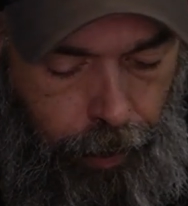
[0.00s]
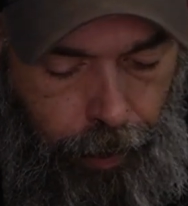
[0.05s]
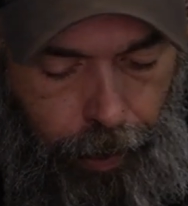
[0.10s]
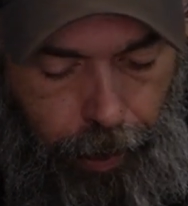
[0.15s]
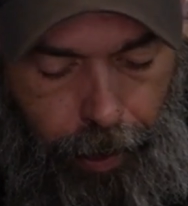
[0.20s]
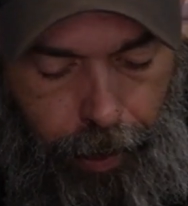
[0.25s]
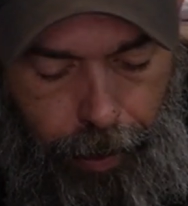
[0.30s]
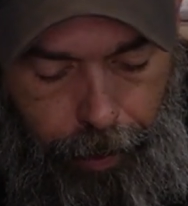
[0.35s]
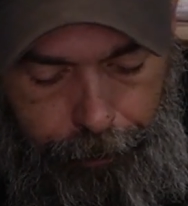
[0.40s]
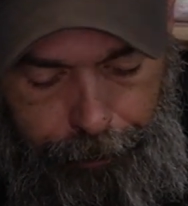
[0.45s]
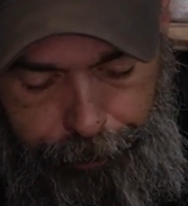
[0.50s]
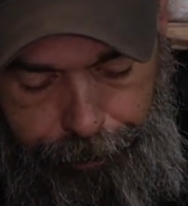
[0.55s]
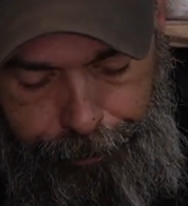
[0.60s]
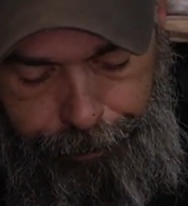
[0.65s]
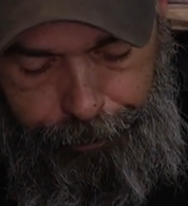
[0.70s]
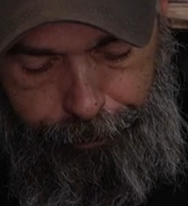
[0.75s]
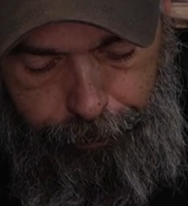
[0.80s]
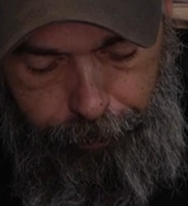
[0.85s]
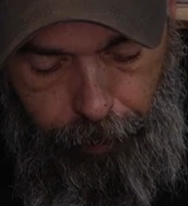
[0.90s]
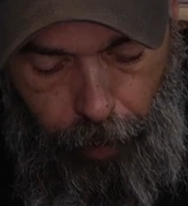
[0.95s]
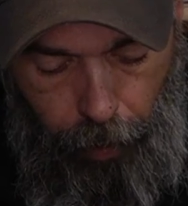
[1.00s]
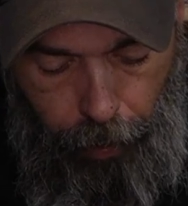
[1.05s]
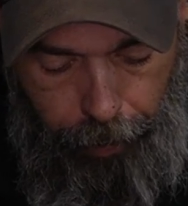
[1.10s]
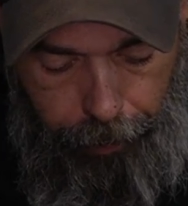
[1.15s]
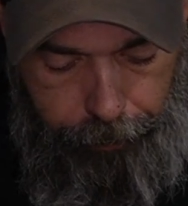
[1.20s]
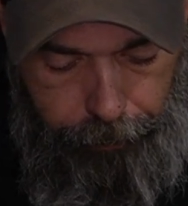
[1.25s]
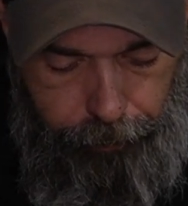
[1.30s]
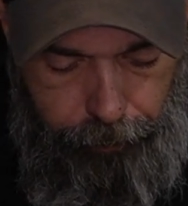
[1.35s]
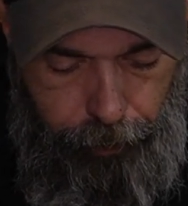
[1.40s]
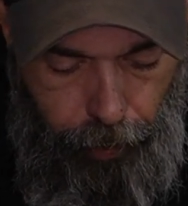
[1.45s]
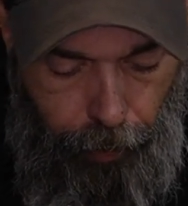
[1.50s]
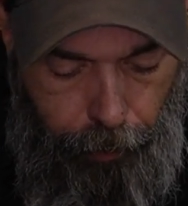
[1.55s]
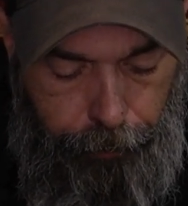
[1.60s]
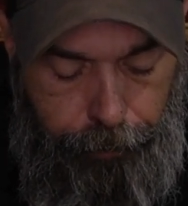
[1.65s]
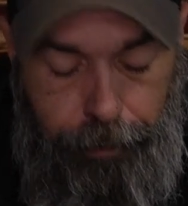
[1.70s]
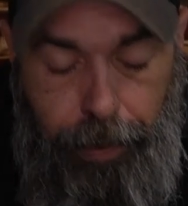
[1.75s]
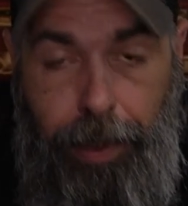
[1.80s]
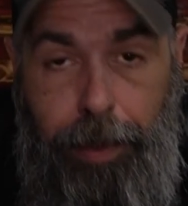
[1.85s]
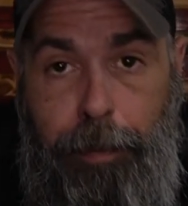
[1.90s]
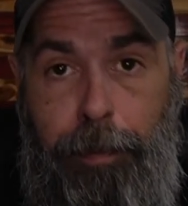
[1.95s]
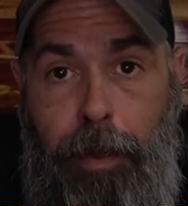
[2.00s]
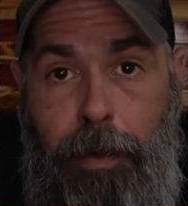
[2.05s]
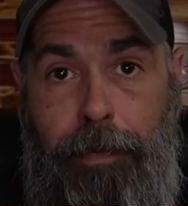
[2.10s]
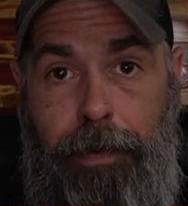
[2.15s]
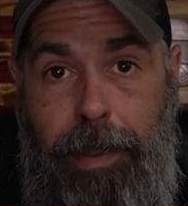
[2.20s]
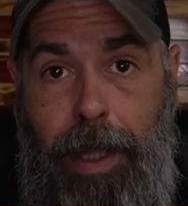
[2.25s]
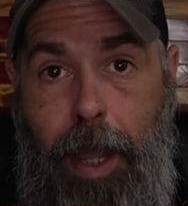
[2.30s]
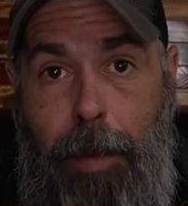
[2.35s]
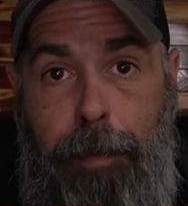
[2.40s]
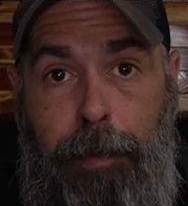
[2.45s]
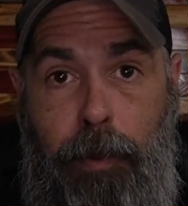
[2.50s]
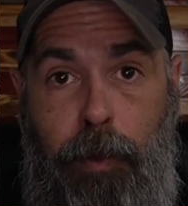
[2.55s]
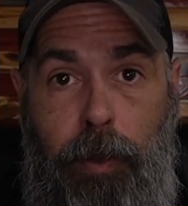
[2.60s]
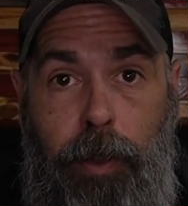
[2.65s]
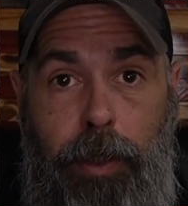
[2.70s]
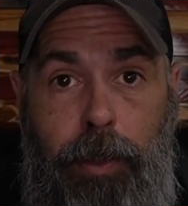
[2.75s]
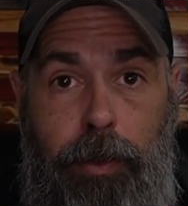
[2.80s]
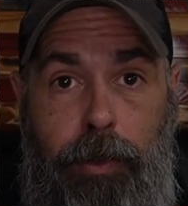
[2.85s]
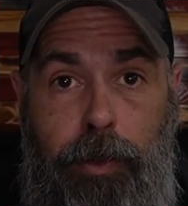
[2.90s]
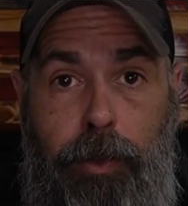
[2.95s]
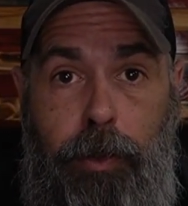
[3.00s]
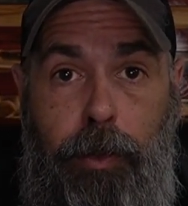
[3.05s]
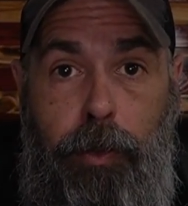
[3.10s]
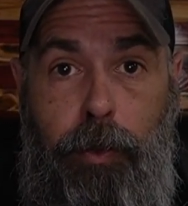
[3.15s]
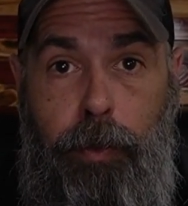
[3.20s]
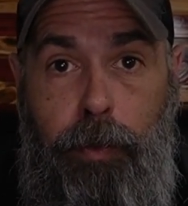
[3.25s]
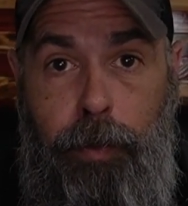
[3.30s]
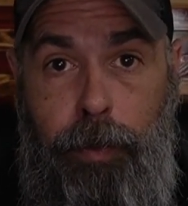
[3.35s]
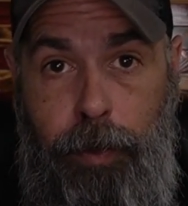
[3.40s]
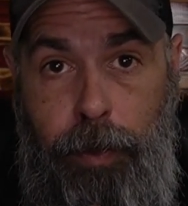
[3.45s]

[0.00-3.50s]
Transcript: Alright, so take a perfect opportunity to